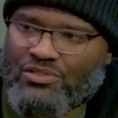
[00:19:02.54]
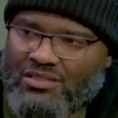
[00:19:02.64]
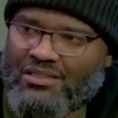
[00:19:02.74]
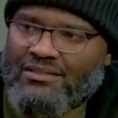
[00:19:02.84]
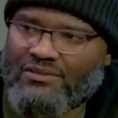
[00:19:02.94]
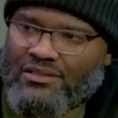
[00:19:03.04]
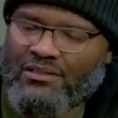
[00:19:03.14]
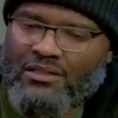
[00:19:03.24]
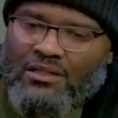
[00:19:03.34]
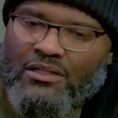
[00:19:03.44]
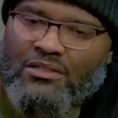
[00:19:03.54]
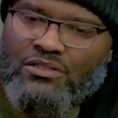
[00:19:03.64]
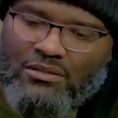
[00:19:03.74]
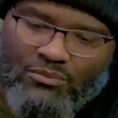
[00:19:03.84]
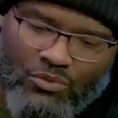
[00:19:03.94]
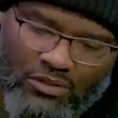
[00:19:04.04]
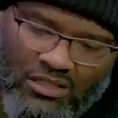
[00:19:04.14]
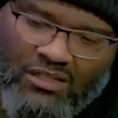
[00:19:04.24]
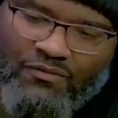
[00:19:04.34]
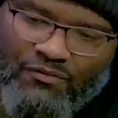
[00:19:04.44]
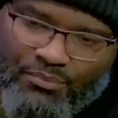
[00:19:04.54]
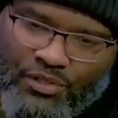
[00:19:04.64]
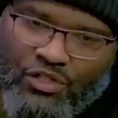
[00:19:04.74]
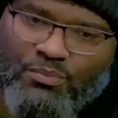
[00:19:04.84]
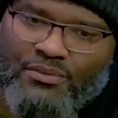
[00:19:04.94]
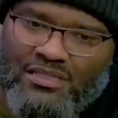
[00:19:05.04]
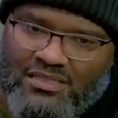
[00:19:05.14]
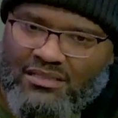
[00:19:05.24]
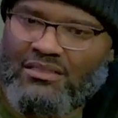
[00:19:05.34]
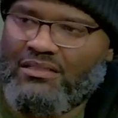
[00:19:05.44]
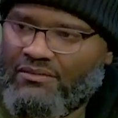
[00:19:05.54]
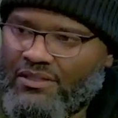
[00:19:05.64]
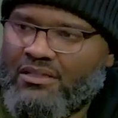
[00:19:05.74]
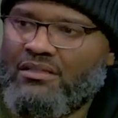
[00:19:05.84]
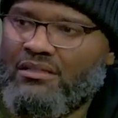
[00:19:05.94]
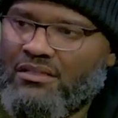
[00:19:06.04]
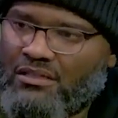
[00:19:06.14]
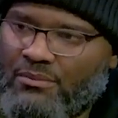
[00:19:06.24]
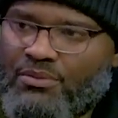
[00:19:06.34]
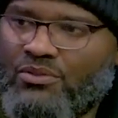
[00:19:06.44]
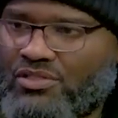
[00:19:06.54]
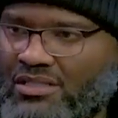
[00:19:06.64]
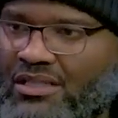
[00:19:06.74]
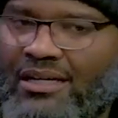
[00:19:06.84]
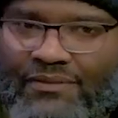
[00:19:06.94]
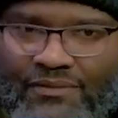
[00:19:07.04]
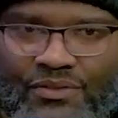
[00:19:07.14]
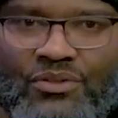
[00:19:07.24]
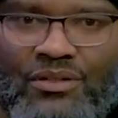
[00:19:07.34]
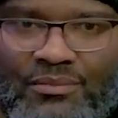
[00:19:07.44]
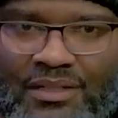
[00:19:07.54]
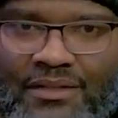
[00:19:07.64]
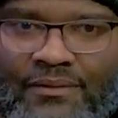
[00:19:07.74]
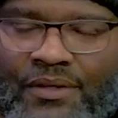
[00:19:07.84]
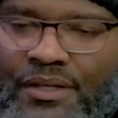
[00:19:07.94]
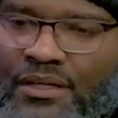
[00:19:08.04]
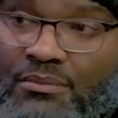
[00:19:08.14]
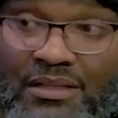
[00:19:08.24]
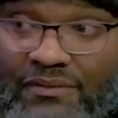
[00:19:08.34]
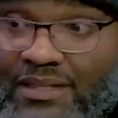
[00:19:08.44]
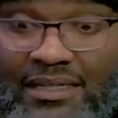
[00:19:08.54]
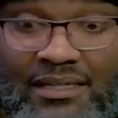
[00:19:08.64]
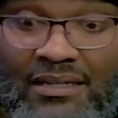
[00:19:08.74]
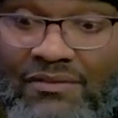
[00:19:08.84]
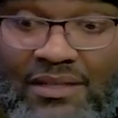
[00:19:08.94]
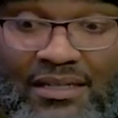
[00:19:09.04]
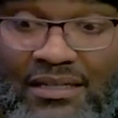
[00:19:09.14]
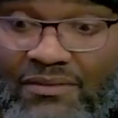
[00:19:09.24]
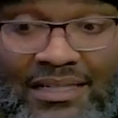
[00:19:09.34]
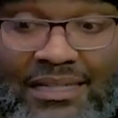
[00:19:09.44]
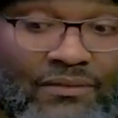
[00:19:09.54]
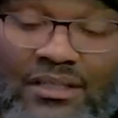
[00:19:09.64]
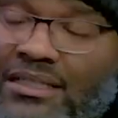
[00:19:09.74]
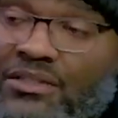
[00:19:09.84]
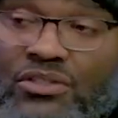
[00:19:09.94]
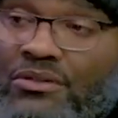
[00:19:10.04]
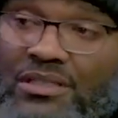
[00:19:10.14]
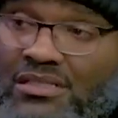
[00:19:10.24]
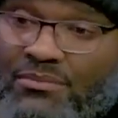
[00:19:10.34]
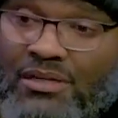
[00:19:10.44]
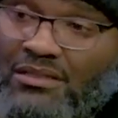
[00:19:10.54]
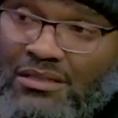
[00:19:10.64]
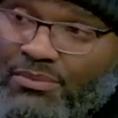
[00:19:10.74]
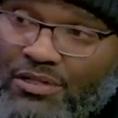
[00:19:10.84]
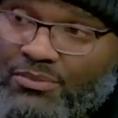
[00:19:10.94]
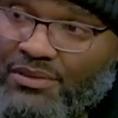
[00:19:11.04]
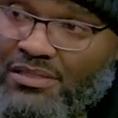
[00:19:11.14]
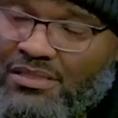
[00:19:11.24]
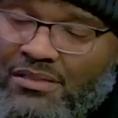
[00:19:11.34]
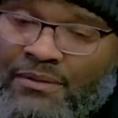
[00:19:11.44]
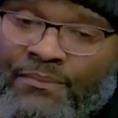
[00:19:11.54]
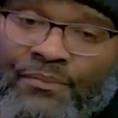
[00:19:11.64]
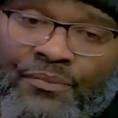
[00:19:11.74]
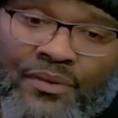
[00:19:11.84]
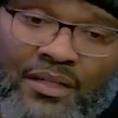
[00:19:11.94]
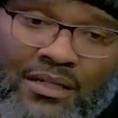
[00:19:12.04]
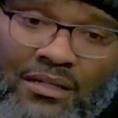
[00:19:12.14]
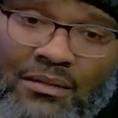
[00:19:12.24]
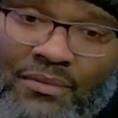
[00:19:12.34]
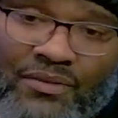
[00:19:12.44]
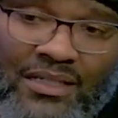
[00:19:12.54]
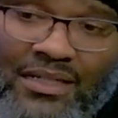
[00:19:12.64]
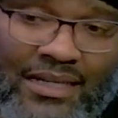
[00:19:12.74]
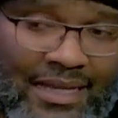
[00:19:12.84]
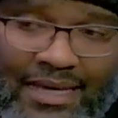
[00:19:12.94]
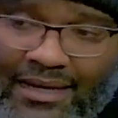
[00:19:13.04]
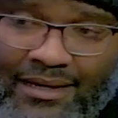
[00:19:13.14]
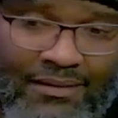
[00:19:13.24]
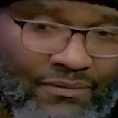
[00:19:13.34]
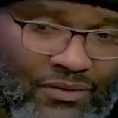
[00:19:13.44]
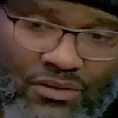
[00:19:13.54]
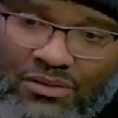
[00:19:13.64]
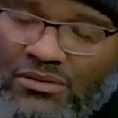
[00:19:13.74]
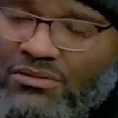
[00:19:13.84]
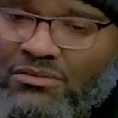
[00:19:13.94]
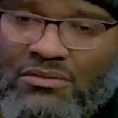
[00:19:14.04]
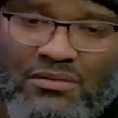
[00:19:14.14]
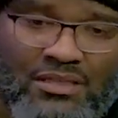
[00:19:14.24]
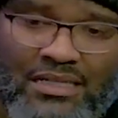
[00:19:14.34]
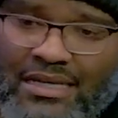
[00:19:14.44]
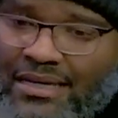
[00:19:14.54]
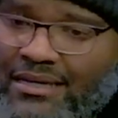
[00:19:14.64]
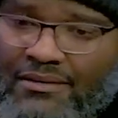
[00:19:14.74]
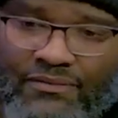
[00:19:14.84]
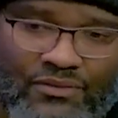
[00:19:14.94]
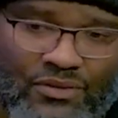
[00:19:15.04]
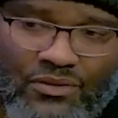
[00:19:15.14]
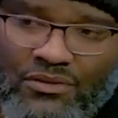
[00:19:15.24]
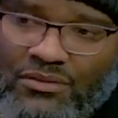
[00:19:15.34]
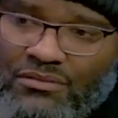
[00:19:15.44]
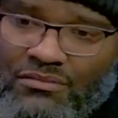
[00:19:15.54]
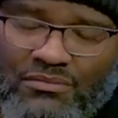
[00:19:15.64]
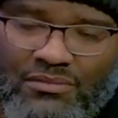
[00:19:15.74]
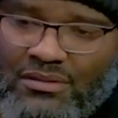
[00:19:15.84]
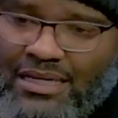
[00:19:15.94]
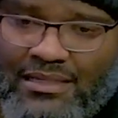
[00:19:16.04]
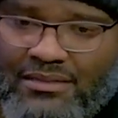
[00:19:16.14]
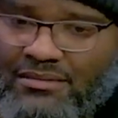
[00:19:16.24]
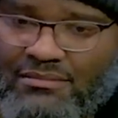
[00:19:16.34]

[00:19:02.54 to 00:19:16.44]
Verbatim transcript: living mm-hmm. to a more of purpose living approach to life. Yeah. You know what I mm-hmm. mean? Mm-hmm. But if they if they if they never get curious about their purpose, um, if they never never like